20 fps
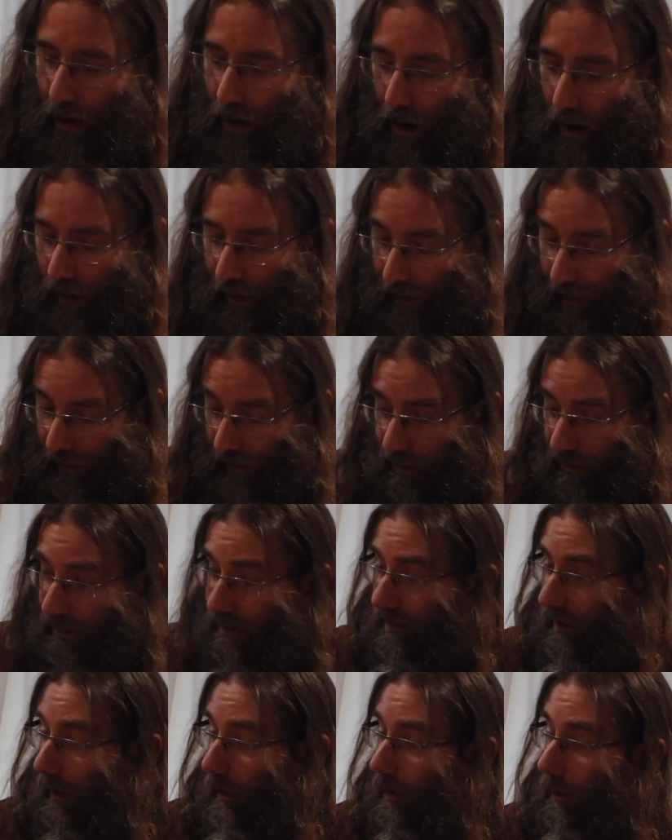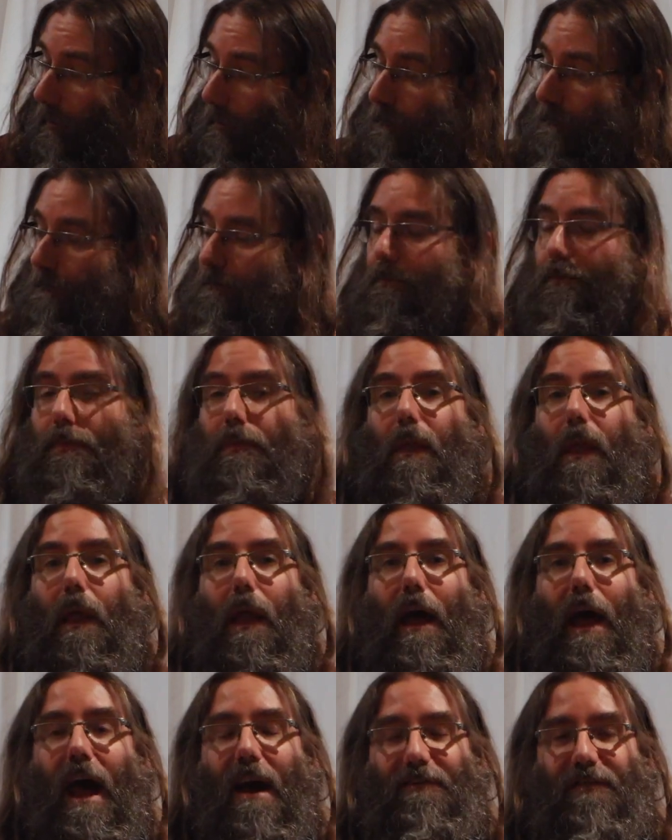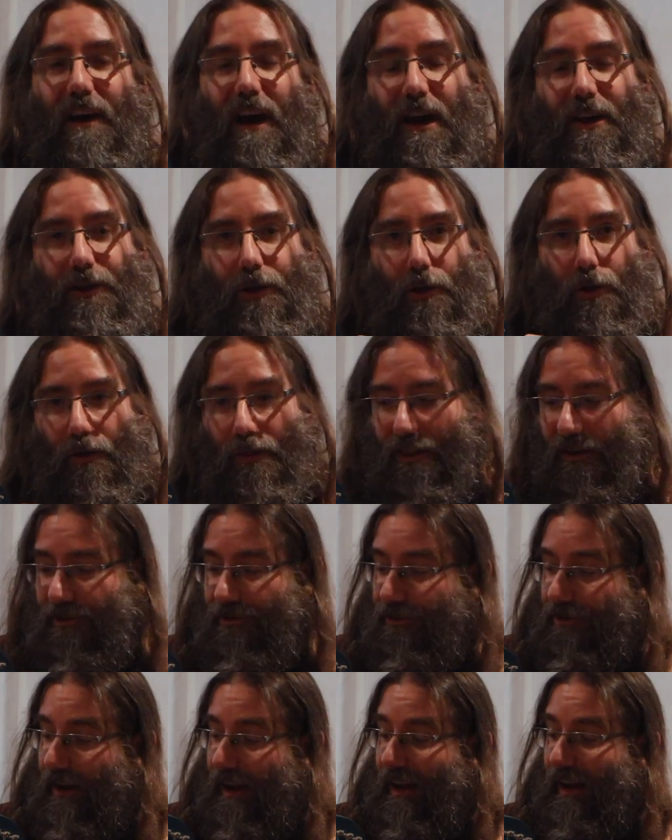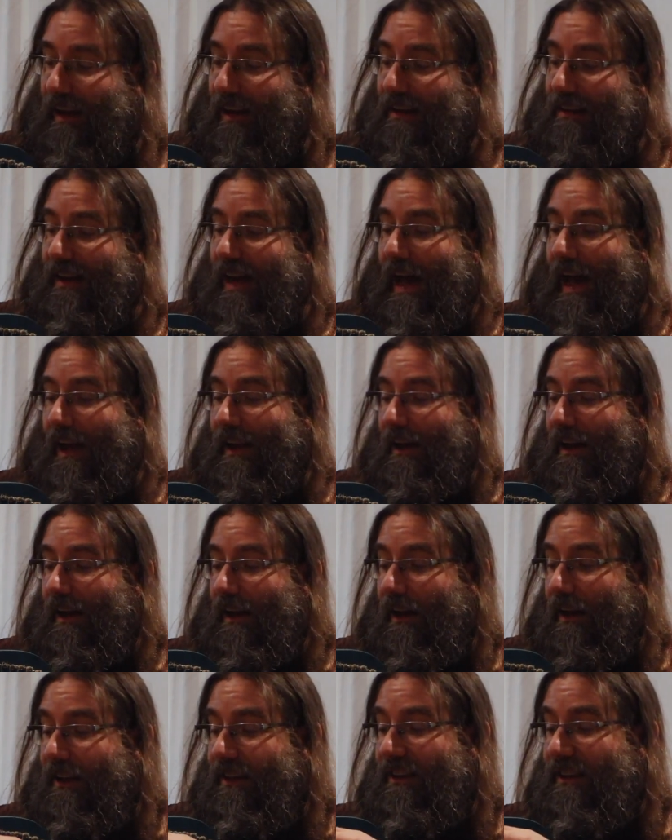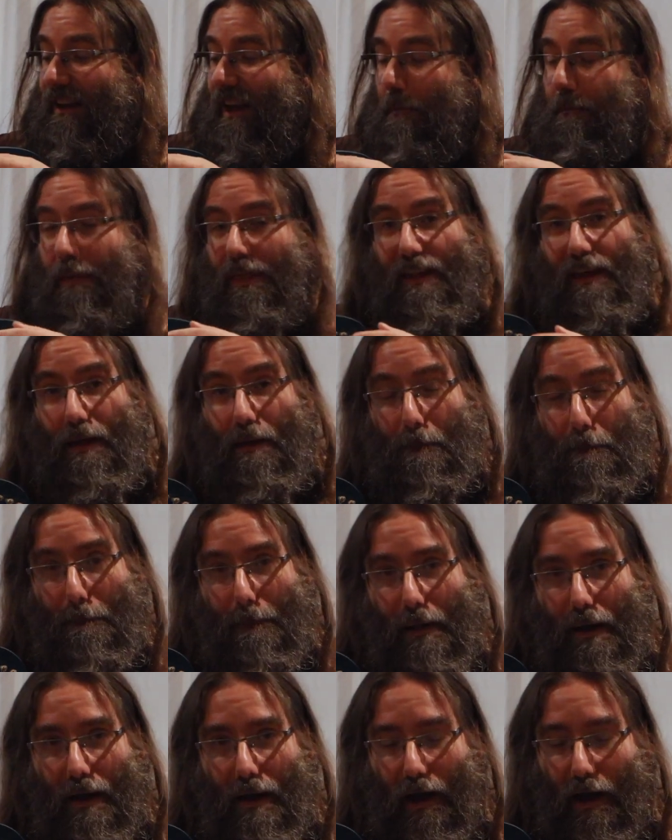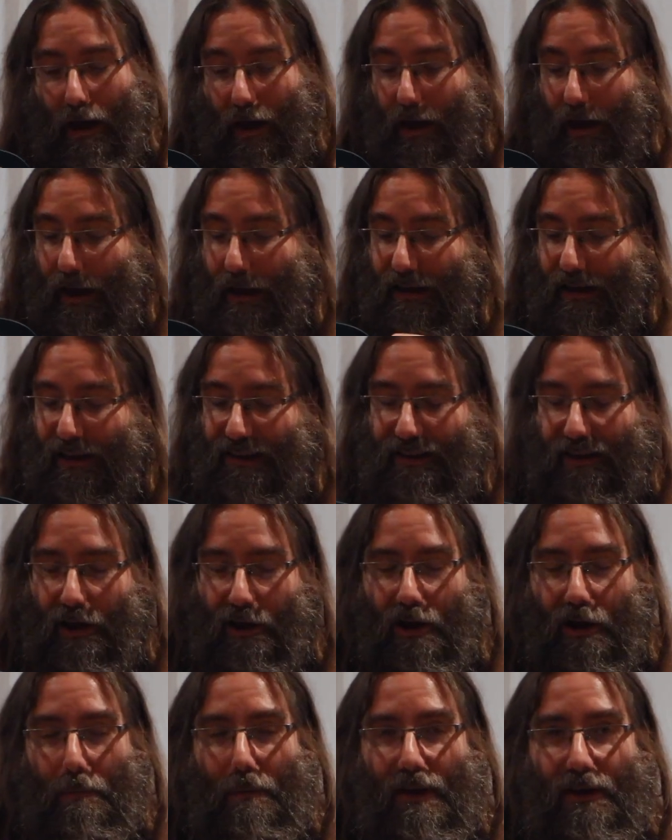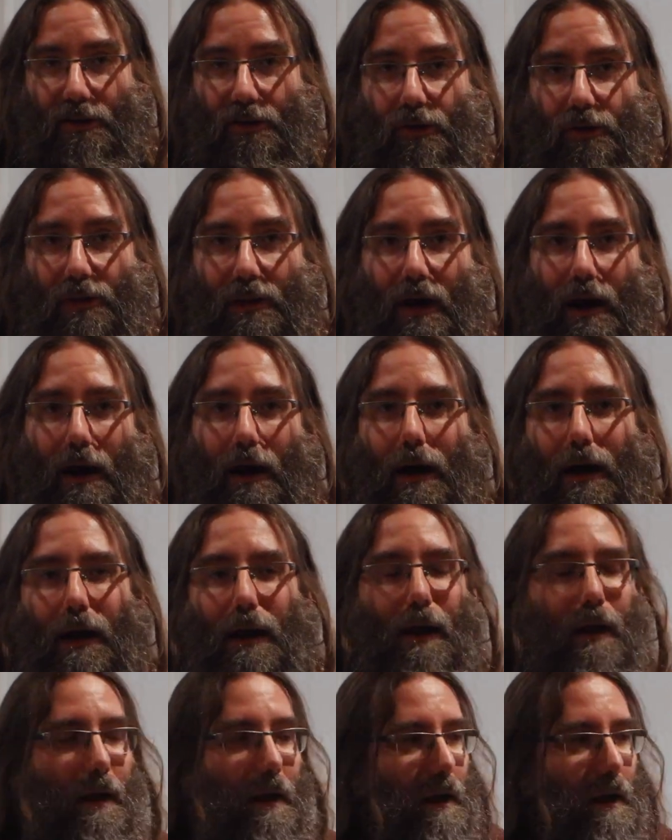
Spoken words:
Alright, so after I tuned the strings, I had to snip them because they're a bit too long.